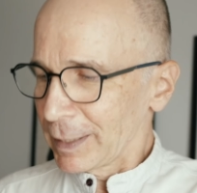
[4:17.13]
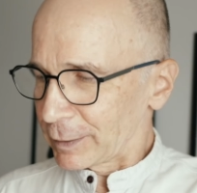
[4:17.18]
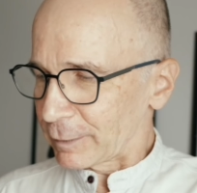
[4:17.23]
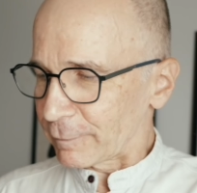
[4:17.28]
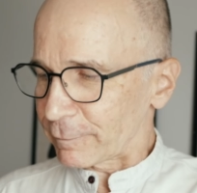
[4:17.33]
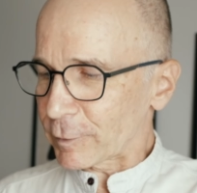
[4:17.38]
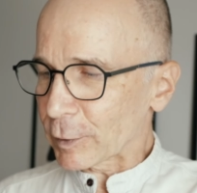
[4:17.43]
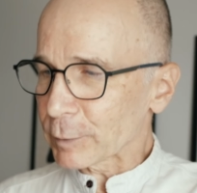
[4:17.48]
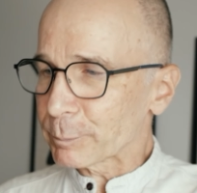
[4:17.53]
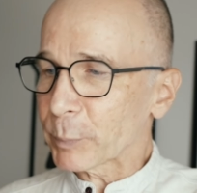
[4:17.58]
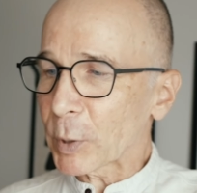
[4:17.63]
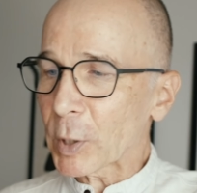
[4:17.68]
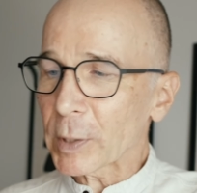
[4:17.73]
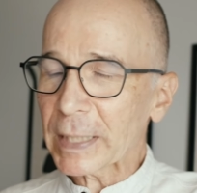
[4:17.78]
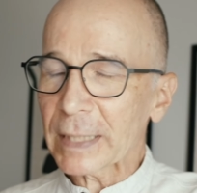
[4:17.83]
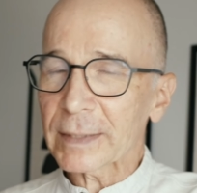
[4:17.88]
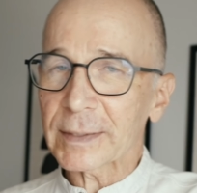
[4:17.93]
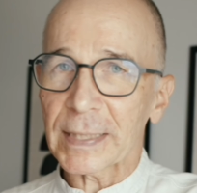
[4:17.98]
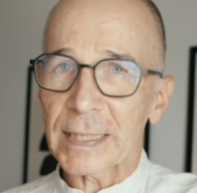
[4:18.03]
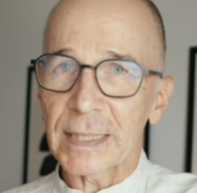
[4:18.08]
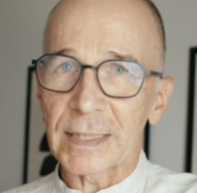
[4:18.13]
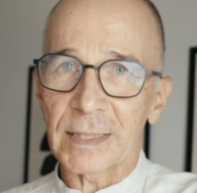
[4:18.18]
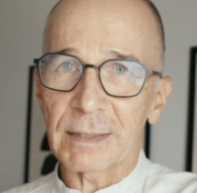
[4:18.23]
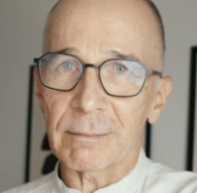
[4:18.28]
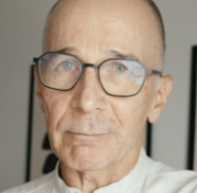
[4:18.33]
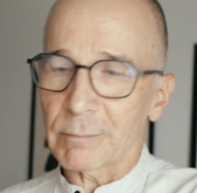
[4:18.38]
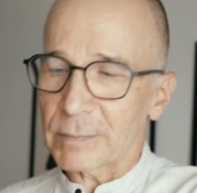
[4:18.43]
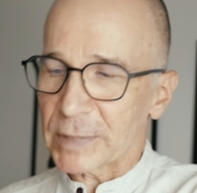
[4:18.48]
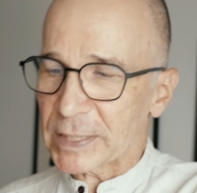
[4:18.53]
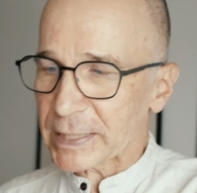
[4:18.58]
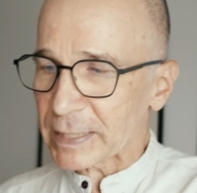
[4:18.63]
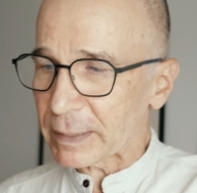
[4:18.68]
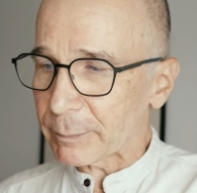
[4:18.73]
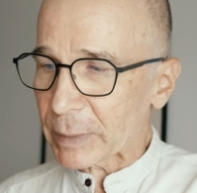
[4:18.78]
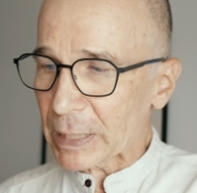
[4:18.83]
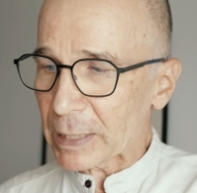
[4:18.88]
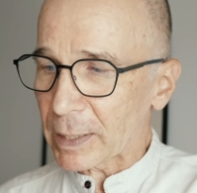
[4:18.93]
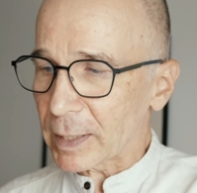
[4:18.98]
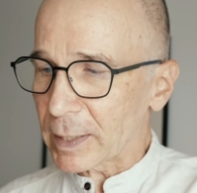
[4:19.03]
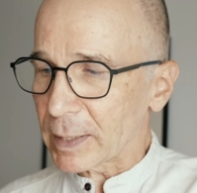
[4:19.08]
The front pocket is
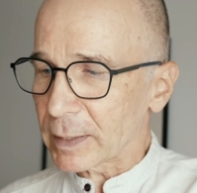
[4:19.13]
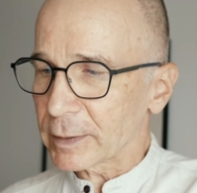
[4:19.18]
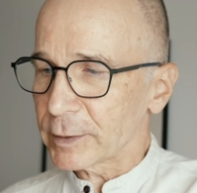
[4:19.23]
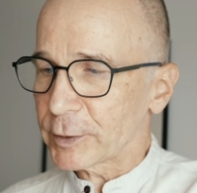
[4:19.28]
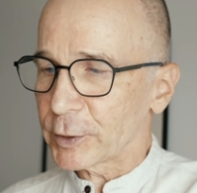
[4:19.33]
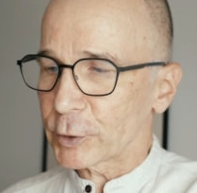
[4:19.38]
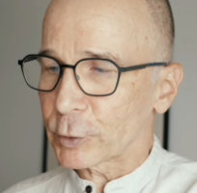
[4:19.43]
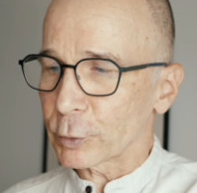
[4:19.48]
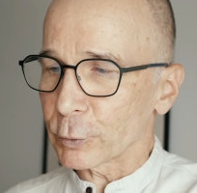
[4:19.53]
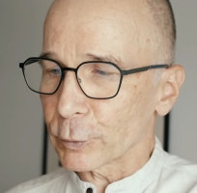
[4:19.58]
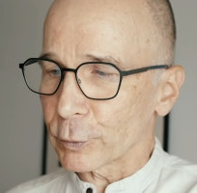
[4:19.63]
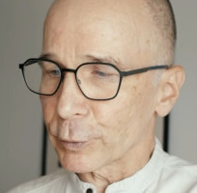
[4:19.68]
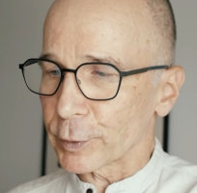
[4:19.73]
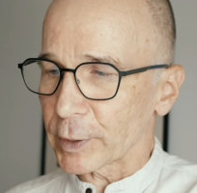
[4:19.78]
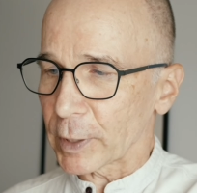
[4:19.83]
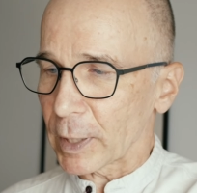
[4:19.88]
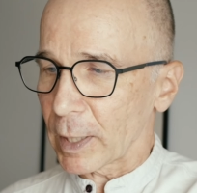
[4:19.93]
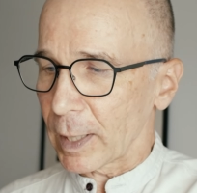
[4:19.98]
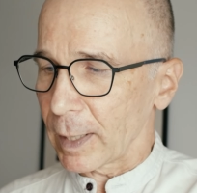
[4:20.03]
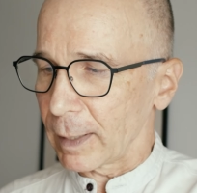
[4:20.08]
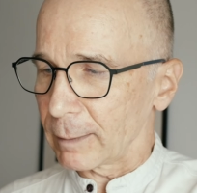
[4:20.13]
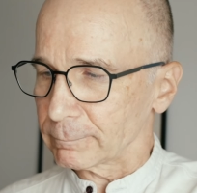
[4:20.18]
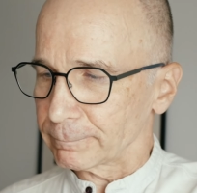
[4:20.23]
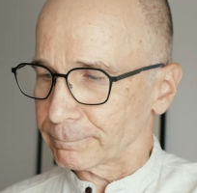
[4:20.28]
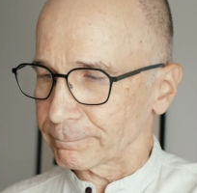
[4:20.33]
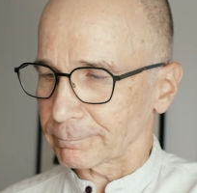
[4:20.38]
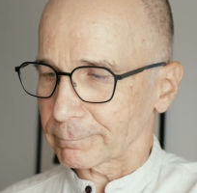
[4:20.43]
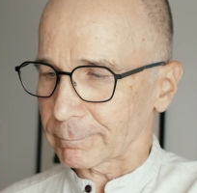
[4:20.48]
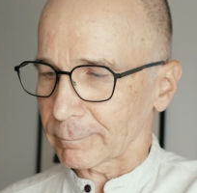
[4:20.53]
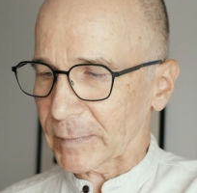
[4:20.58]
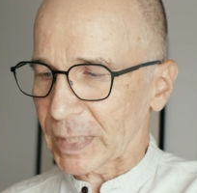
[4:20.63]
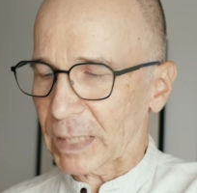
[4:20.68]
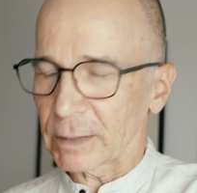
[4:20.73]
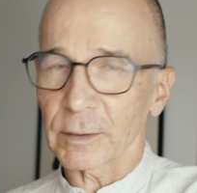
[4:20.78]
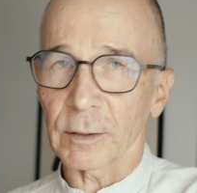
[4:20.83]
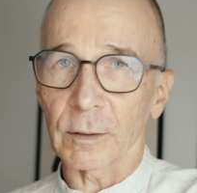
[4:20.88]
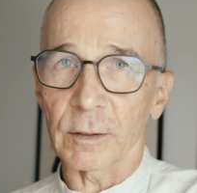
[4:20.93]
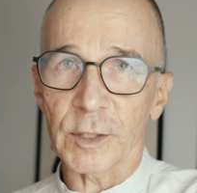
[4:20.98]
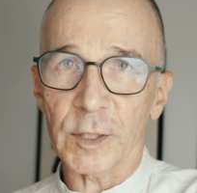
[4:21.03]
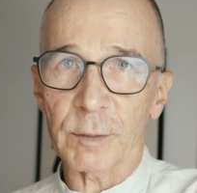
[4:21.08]
similar to the,
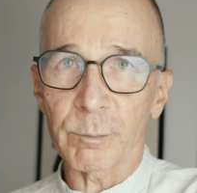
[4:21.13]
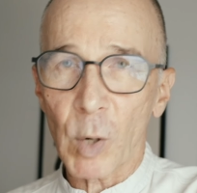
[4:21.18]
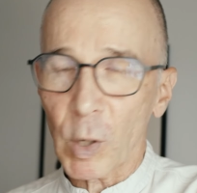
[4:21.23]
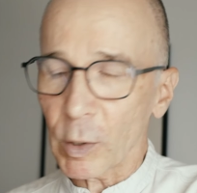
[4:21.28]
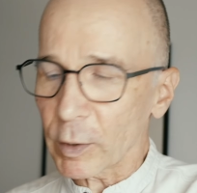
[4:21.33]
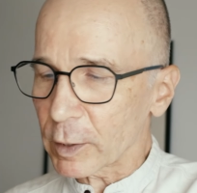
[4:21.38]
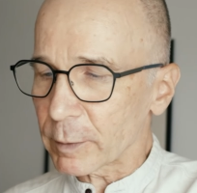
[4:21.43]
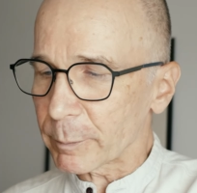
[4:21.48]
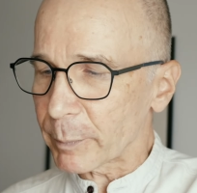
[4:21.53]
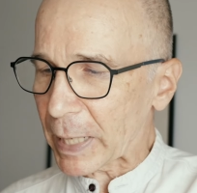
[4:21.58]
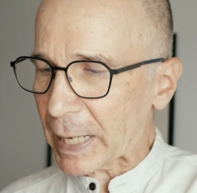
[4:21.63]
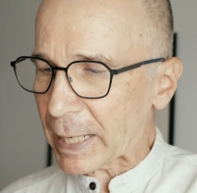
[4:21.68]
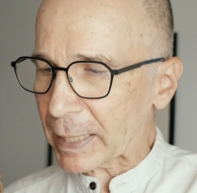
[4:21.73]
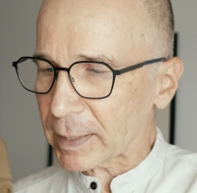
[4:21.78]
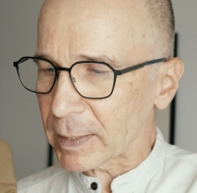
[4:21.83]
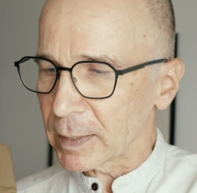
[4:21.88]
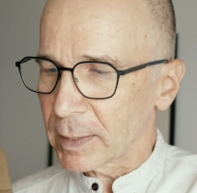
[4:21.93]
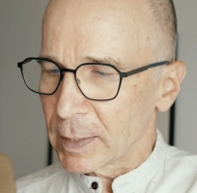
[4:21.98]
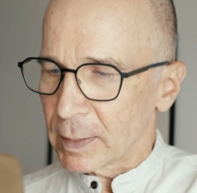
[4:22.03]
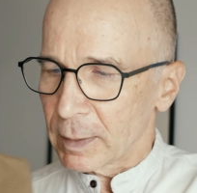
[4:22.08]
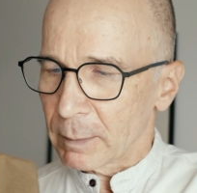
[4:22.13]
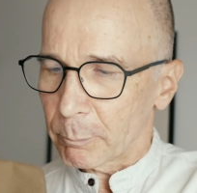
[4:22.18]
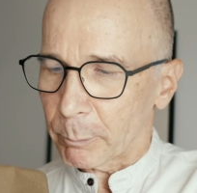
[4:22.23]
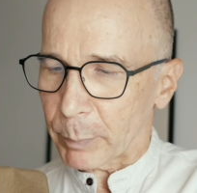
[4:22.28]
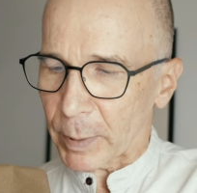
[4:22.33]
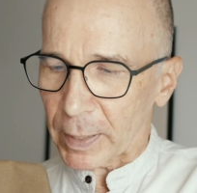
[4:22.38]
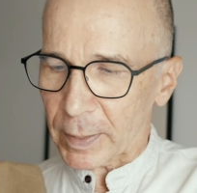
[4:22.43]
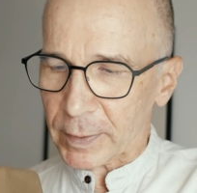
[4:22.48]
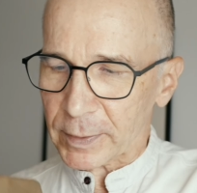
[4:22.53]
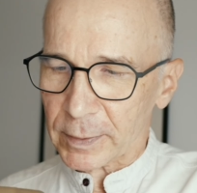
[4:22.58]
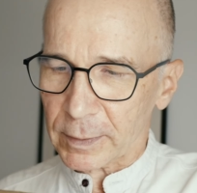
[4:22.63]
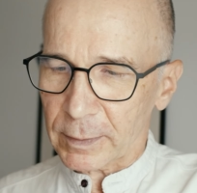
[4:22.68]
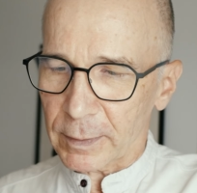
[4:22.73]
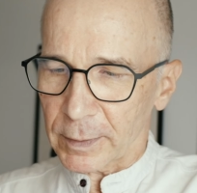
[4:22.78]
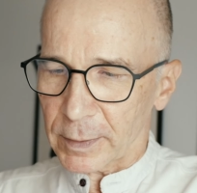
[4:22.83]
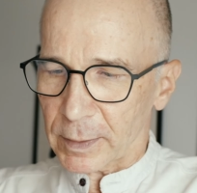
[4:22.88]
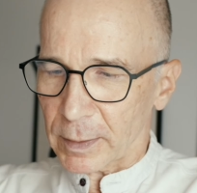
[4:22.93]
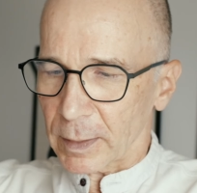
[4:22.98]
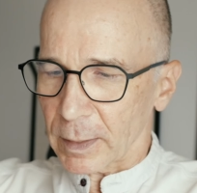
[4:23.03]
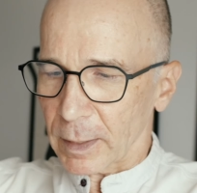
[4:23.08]
the smaller bag, but
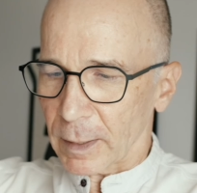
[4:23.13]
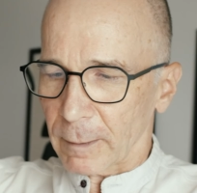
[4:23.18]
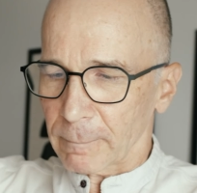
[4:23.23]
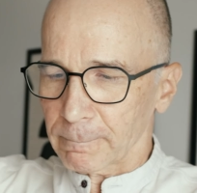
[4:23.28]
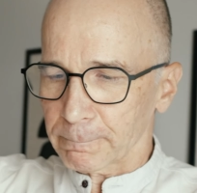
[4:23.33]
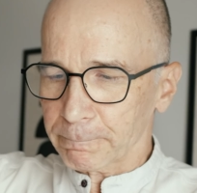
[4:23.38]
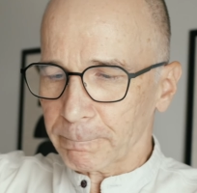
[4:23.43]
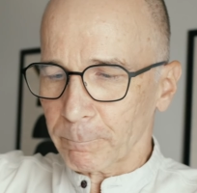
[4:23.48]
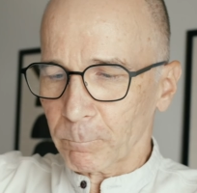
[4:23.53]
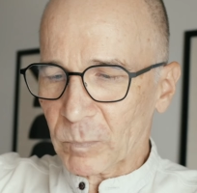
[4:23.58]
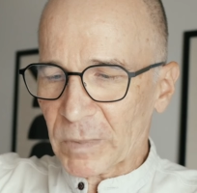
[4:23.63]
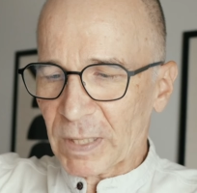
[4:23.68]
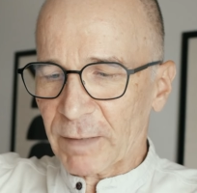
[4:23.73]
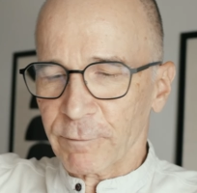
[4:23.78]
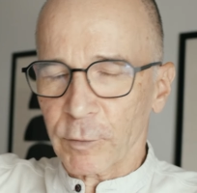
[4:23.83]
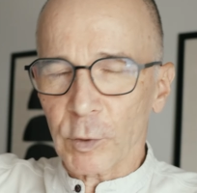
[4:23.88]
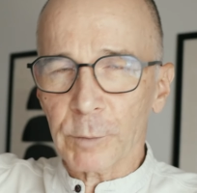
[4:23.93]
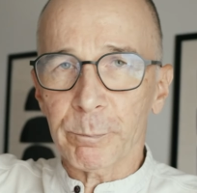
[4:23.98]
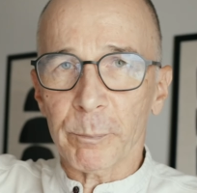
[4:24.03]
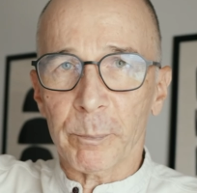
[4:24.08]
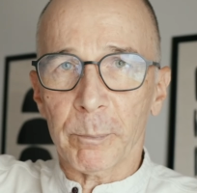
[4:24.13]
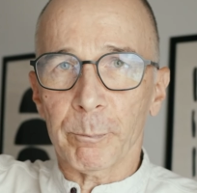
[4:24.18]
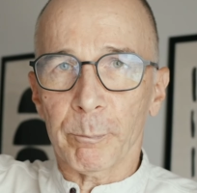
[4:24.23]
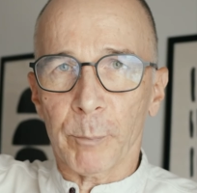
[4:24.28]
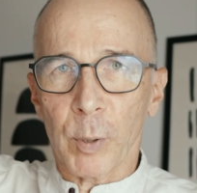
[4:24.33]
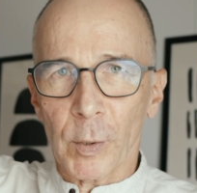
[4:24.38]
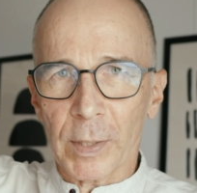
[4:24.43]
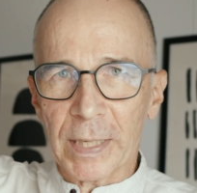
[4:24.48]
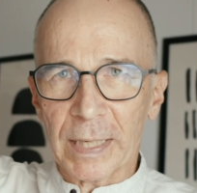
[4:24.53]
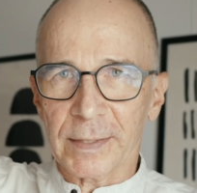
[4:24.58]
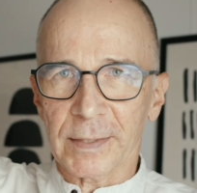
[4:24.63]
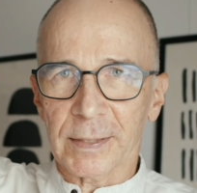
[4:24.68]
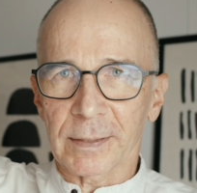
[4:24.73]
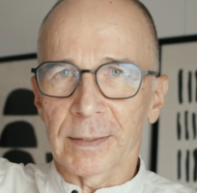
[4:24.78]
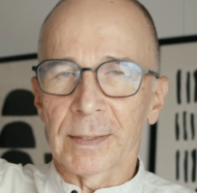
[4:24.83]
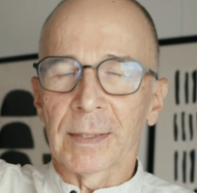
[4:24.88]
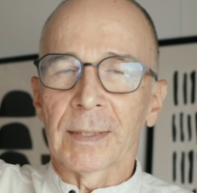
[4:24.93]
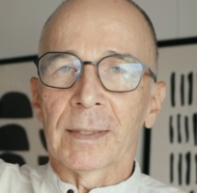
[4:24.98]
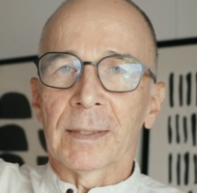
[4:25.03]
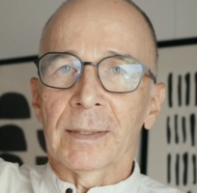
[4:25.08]
the front pocket
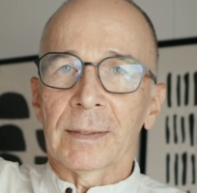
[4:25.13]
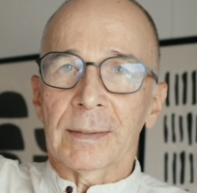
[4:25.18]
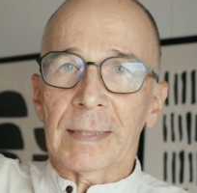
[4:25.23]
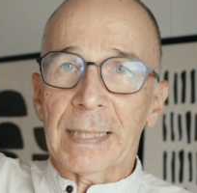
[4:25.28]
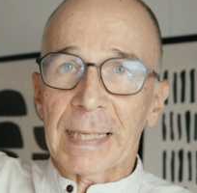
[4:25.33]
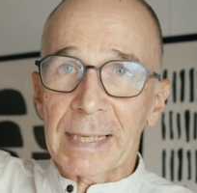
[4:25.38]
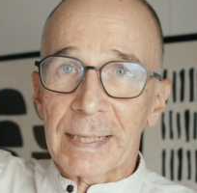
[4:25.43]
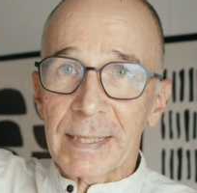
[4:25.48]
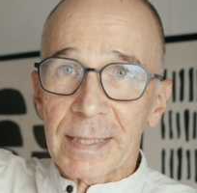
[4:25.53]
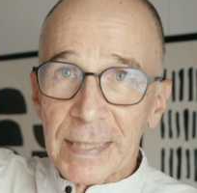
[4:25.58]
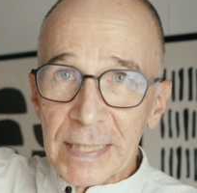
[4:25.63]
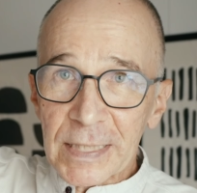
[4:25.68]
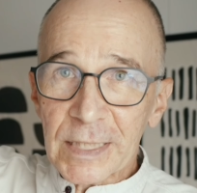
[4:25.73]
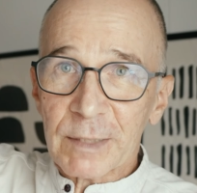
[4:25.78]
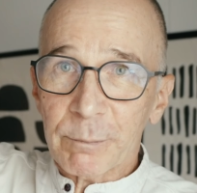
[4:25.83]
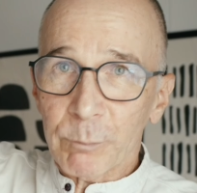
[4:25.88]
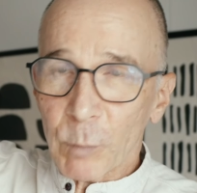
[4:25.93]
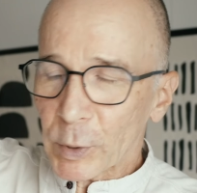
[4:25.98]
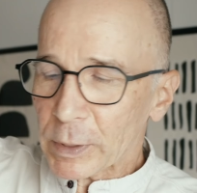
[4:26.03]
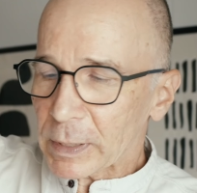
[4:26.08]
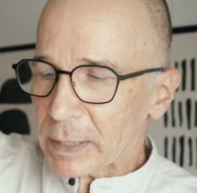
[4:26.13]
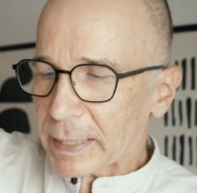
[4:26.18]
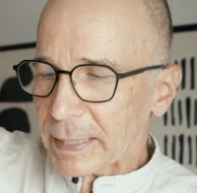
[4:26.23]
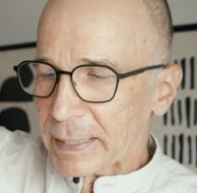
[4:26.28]
in this model